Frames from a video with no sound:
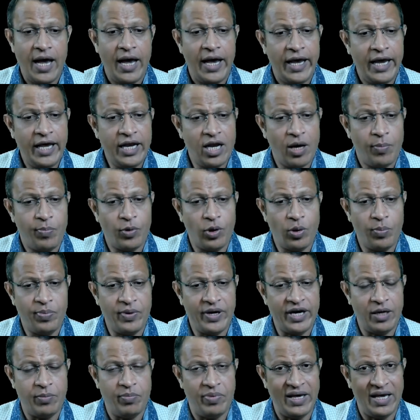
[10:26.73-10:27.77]

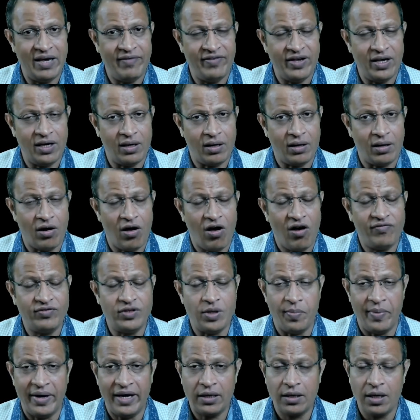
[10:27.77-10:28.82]
inappropriate behavior of the
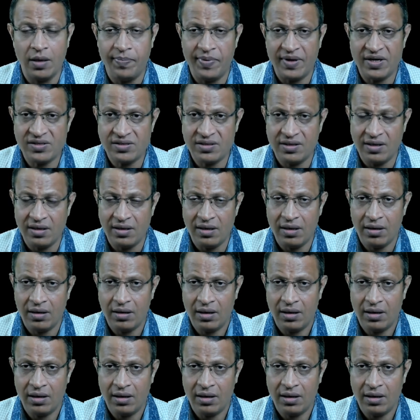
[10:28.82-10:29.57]
medical personnel